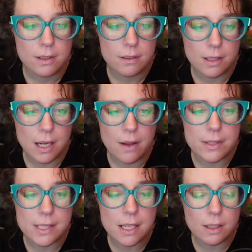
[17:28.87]
that I
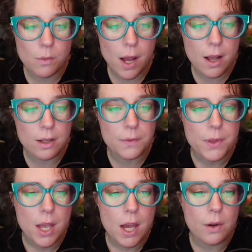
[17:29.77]
haven't seen in a while. Or
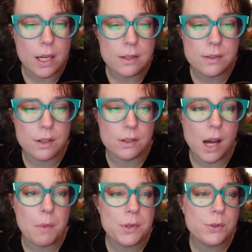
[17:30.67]
okay, so
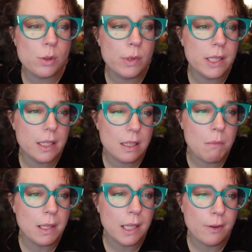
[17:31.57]
I'm assuming that the
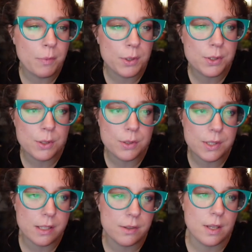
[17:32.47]
midlife
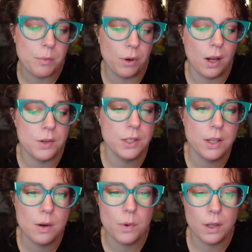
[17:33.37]
pursuits is the project
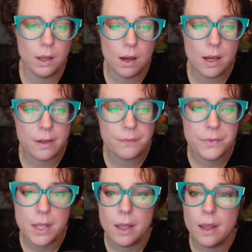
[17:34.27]
that you're working on,
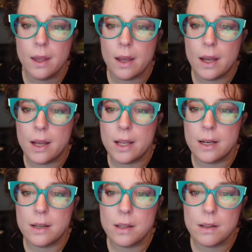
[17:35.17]

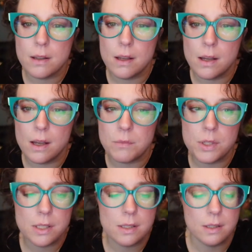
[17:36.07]
and I'm
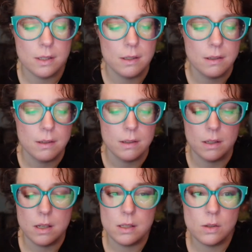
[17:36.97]
just
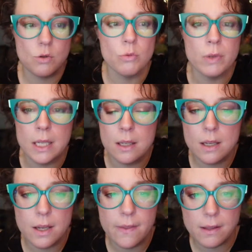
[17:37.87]

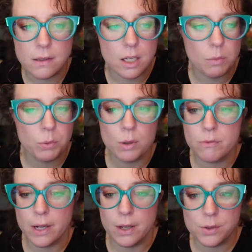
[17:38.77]
assuming, and that's on your
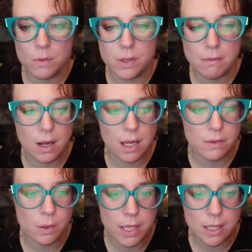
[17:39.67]
profile, so hopefully I'm not
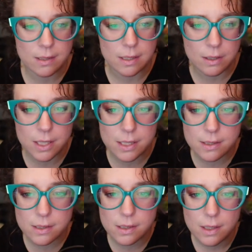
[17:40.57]
giving away any
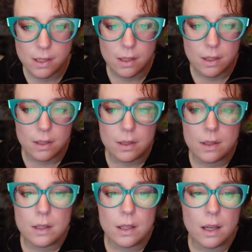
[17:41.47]
secrets.
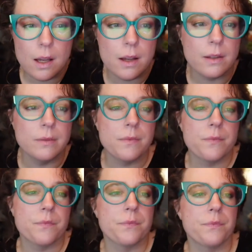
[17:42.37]

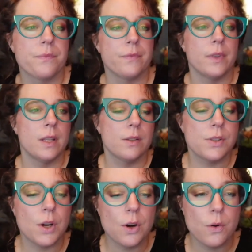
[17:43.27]

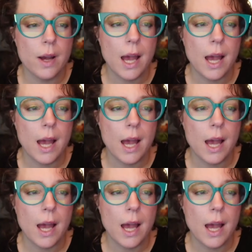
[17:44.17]
So